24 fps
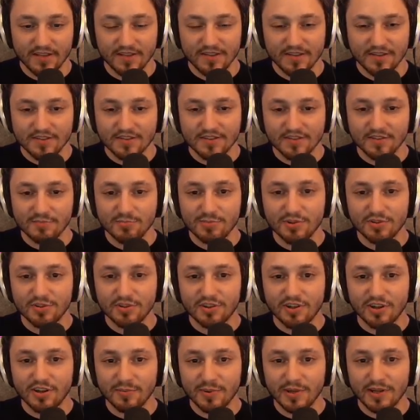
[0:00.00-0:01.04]
So you build
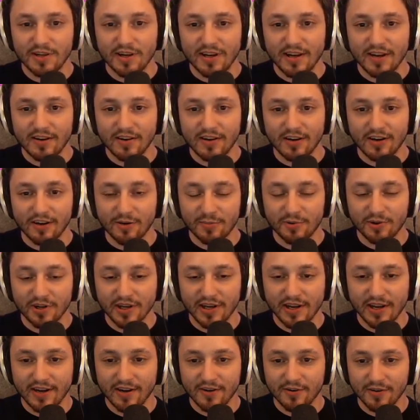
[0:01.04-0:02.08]
your armory
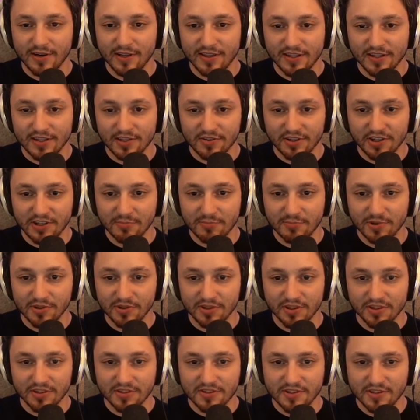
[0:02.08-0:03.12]
now, and then you keep
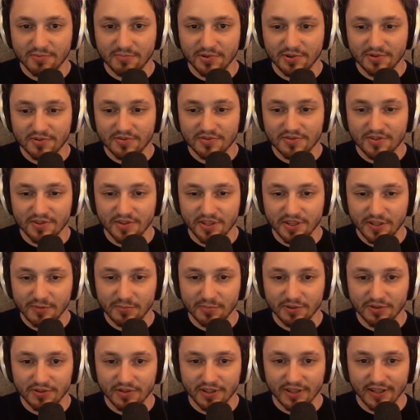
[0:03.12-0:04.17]
building your depots. You keep
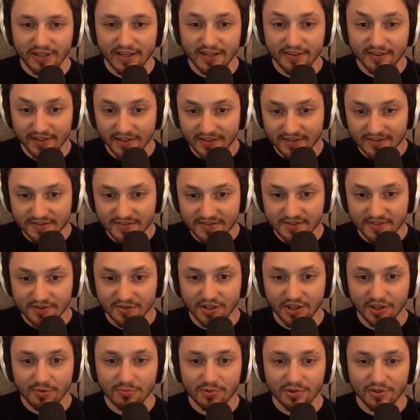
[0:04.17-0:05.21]
building Hellions. You
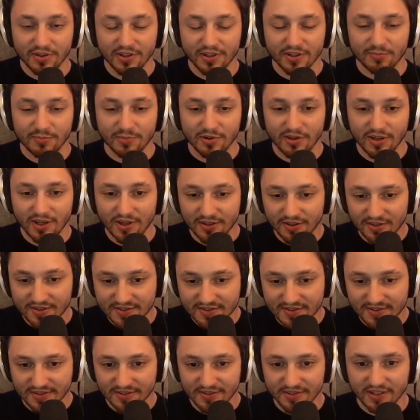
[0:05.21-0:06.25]
keep building
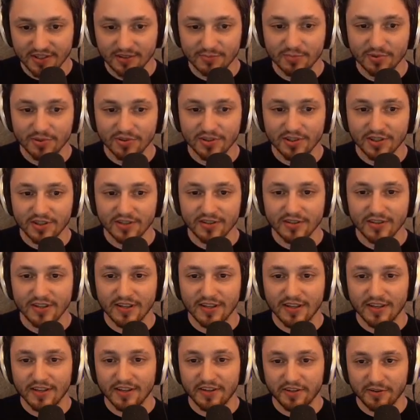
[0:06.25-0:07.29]
Marauders. You keep building
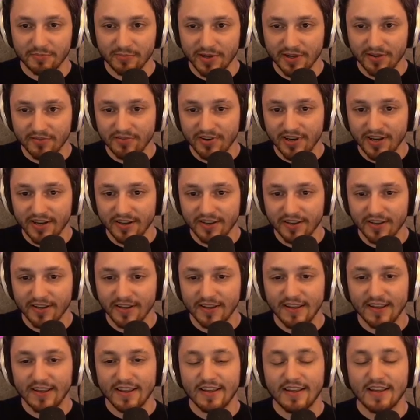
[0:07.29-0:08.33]
your Medivac.
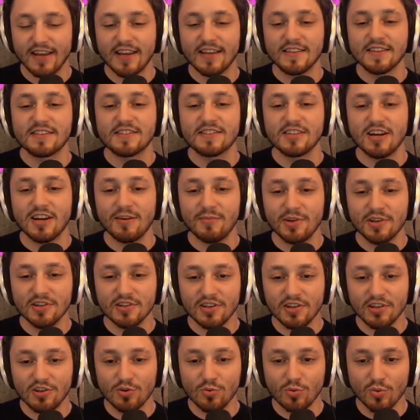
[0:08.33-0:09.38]
And the timing
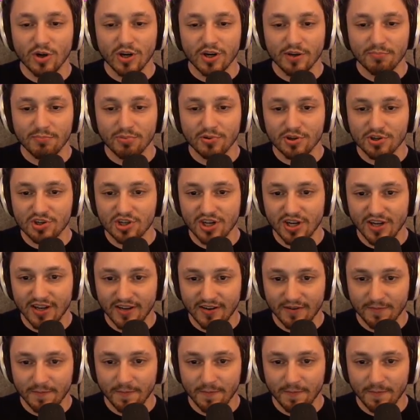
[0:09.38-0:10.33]
that you want to push at